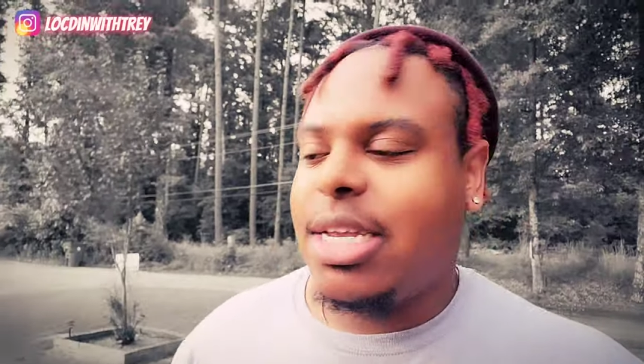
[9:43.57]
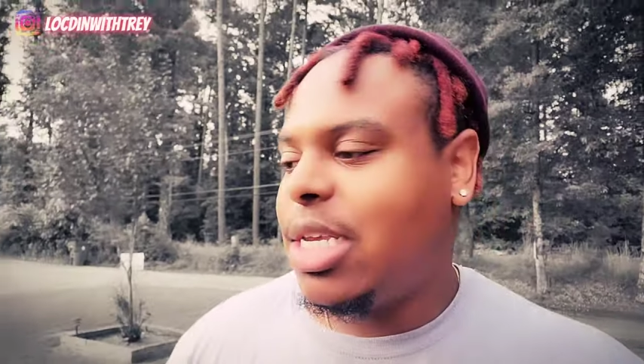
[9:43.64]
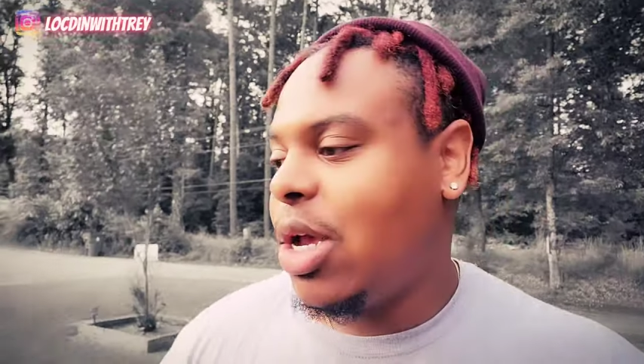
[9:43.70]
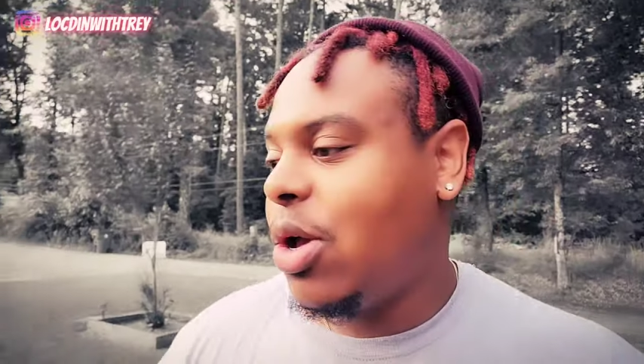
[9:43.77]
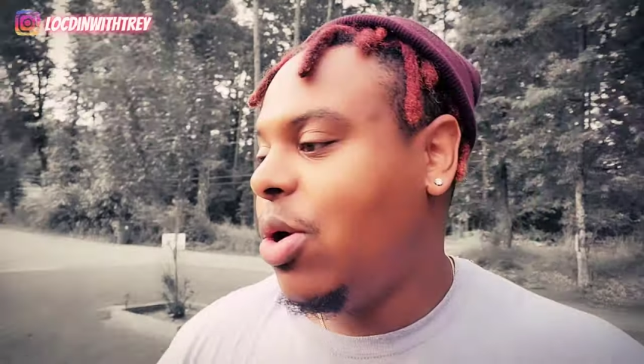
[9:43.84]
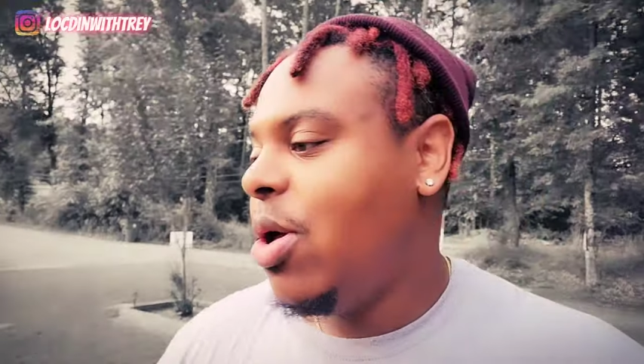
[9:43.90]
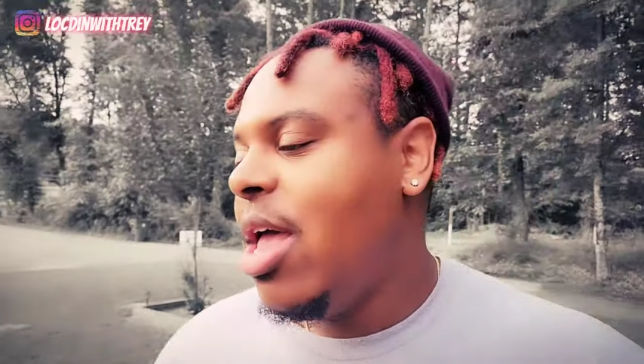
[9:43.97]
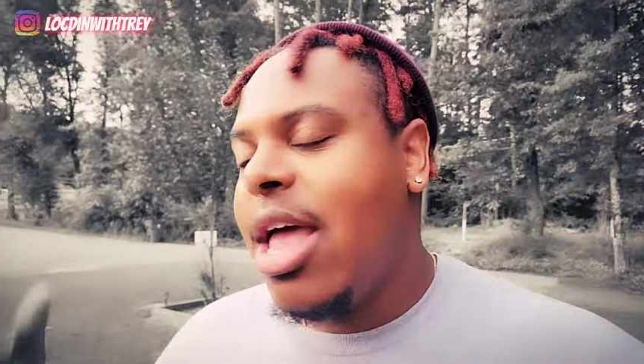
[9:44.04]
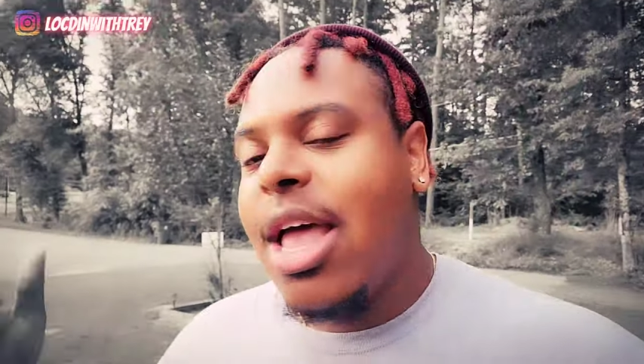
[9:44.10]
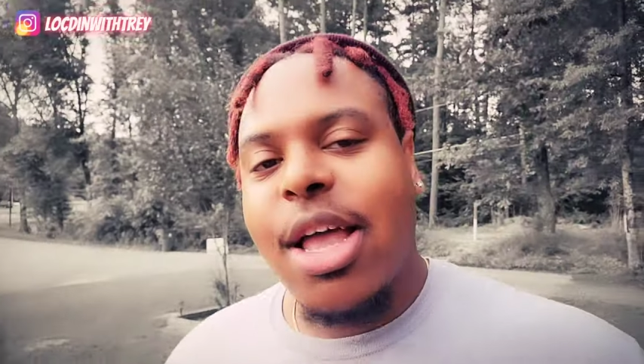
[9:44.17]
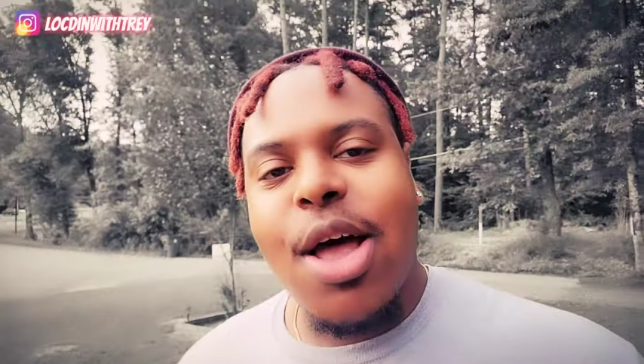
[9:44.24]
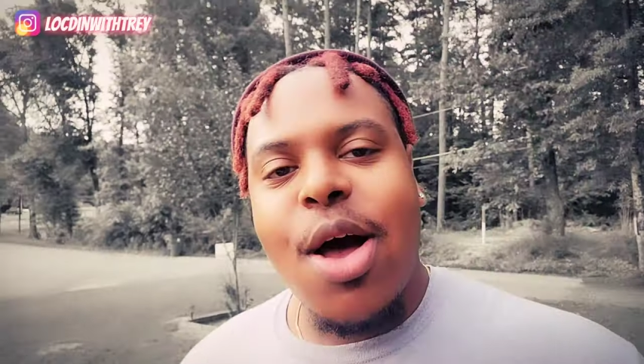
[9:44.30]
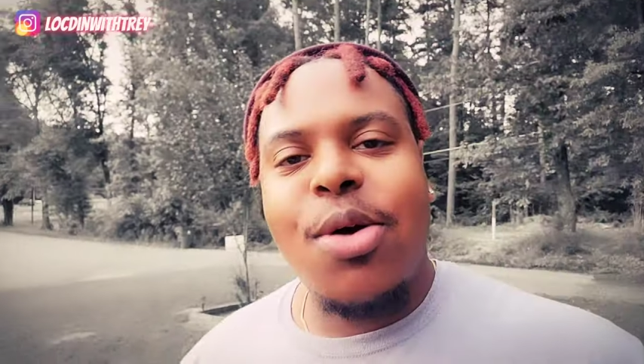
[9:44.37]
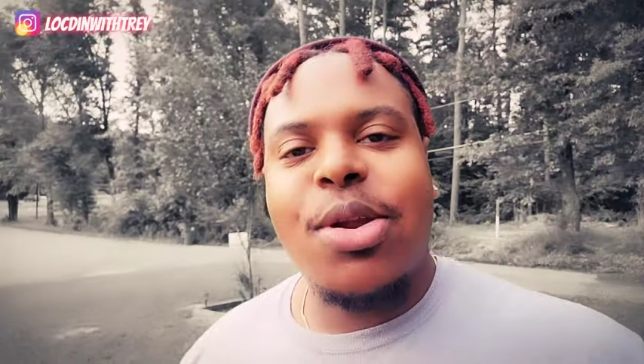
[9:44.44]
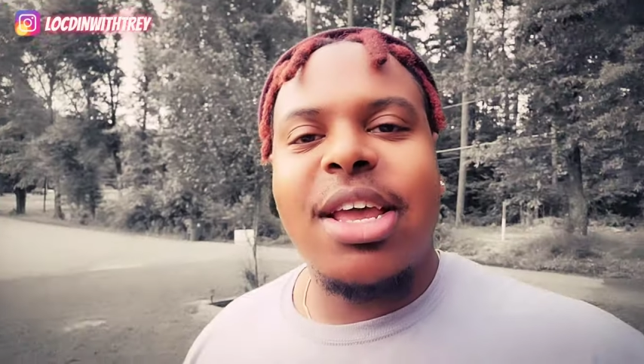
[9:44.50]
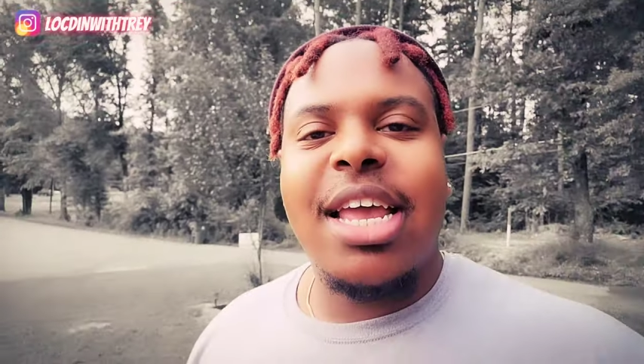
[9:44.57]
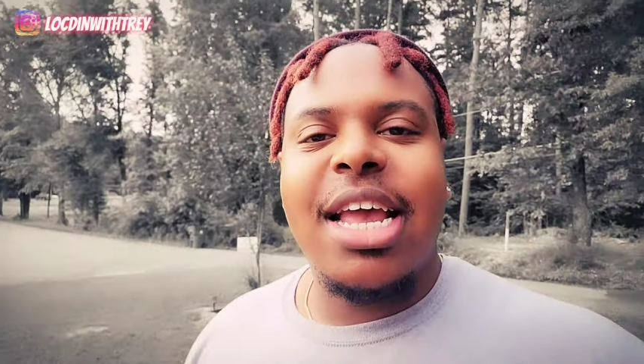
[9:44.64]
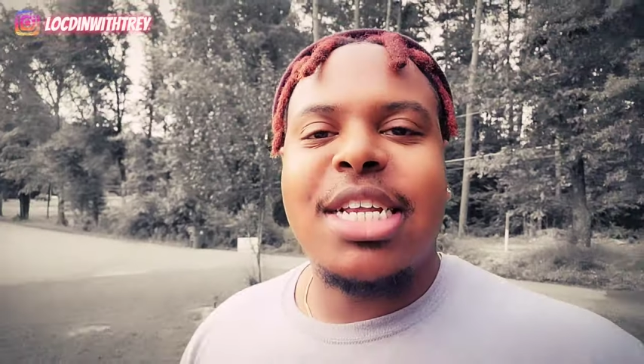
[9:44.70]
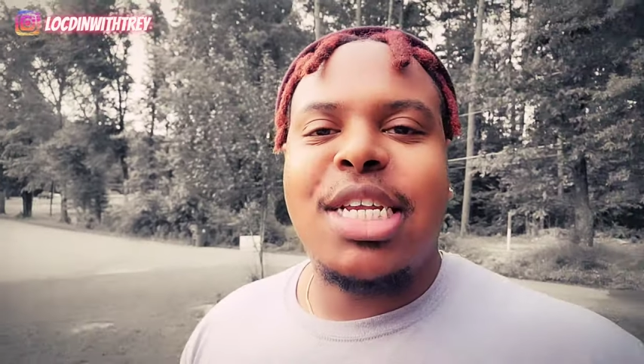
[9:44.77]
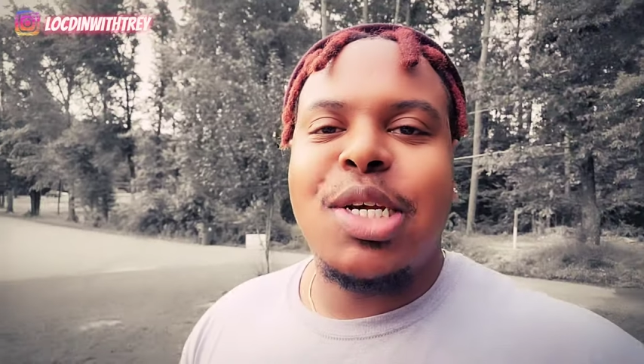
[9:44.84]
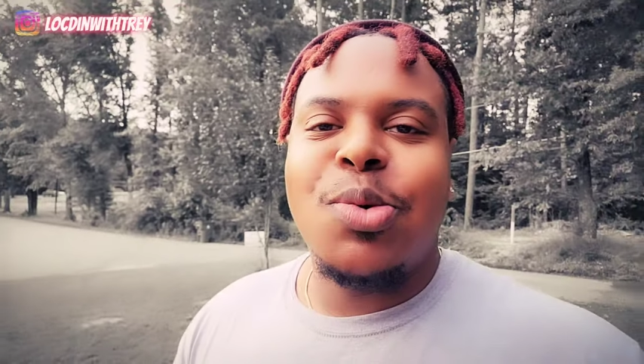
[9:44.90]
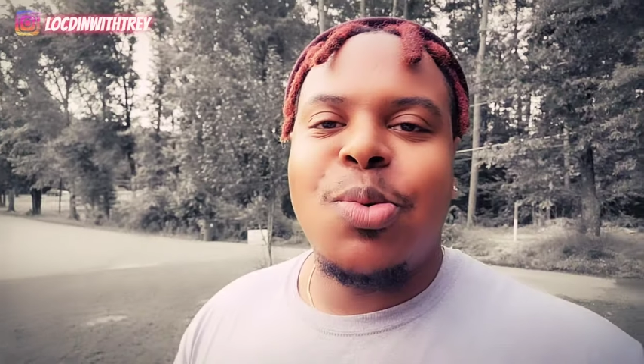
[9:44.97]
So going to
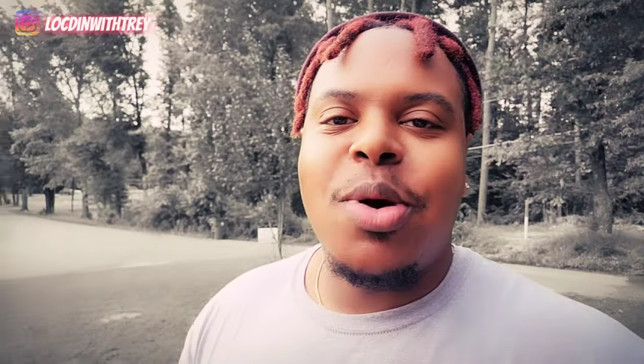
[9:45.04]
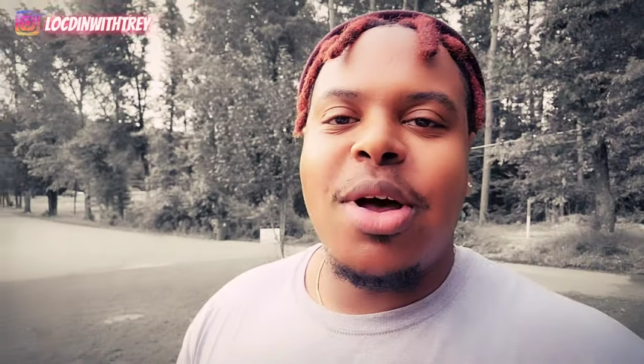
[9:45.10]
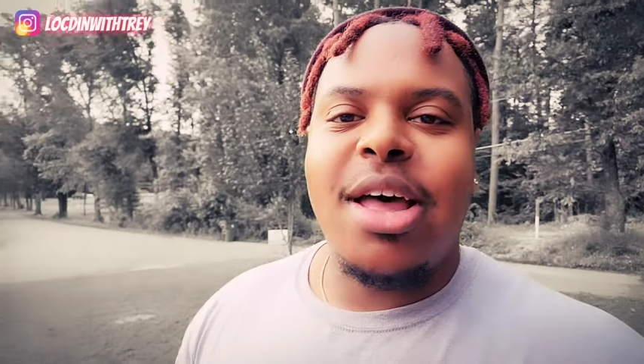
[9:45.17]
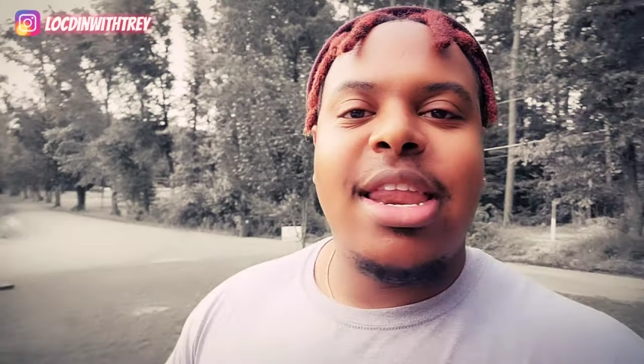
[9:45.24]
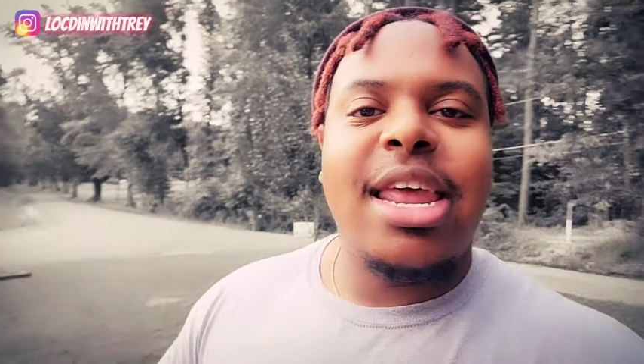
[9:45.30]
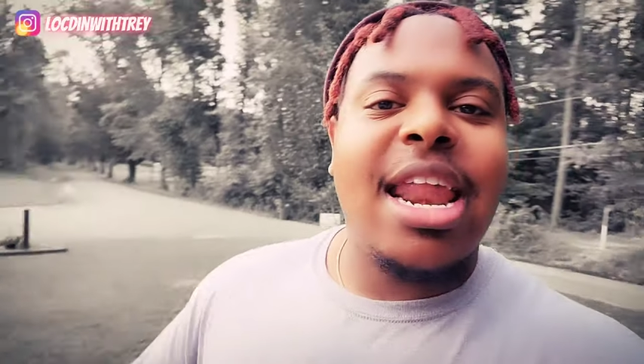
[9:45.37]
get you one.